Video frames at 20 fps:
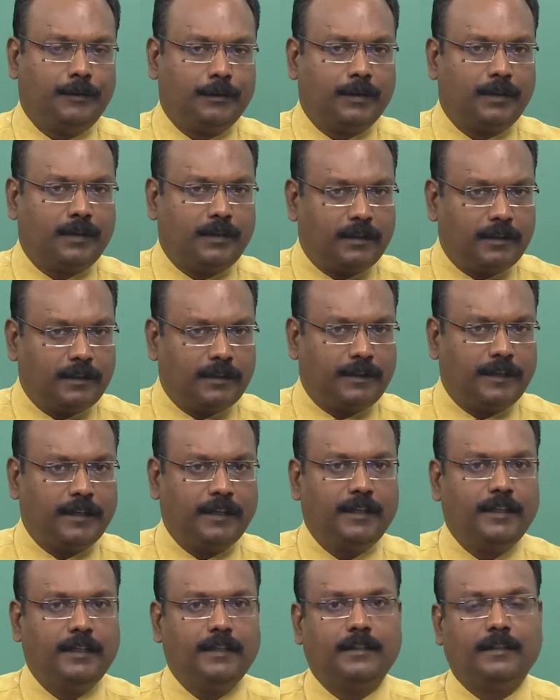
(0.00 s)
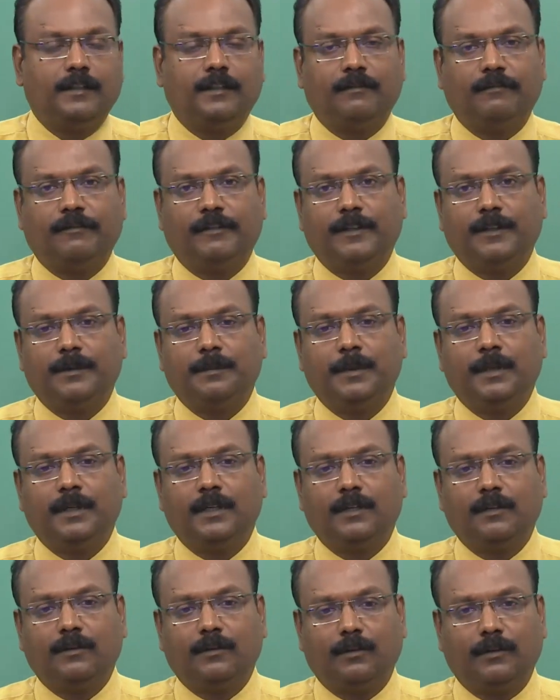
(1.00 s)
you are really comfortable
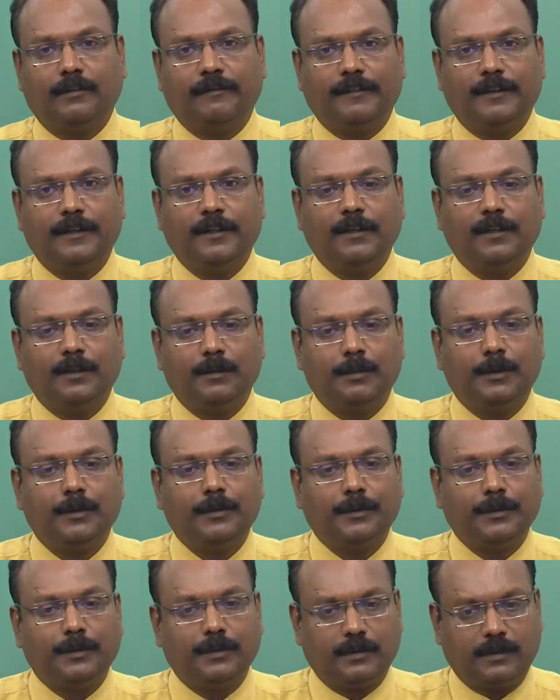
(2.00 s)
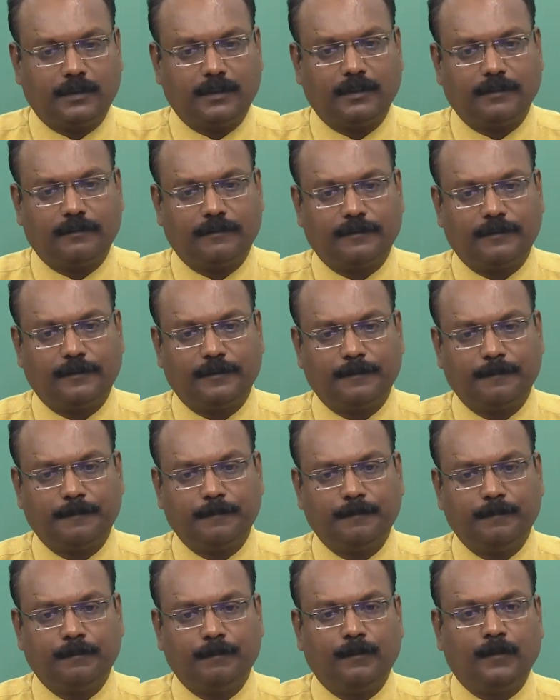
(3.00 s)
and confident about yourself.
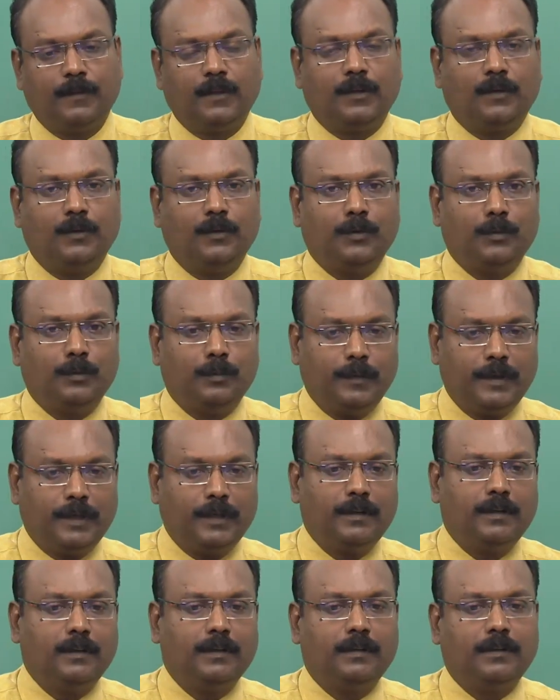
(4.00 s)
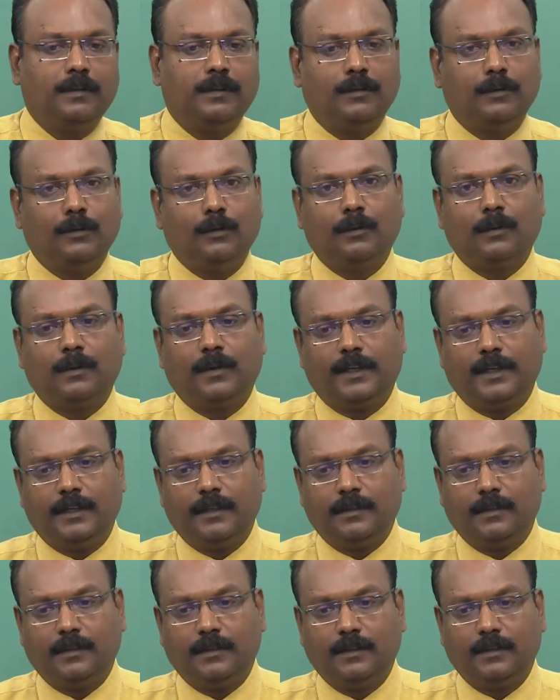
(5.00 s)
You will look
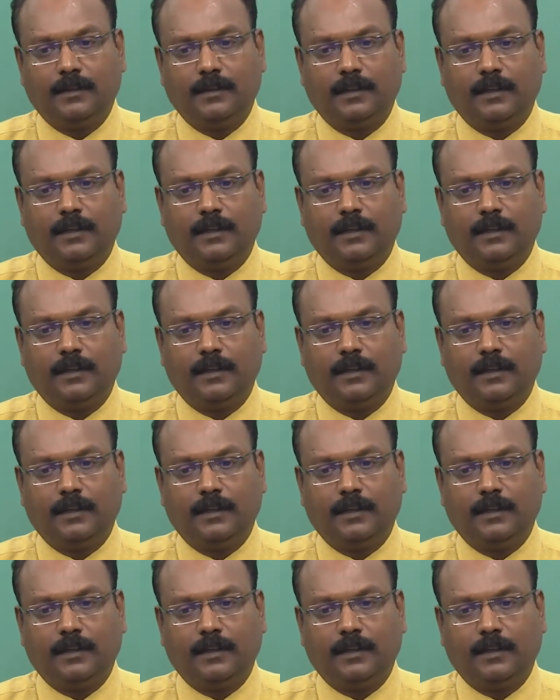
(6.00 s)
nice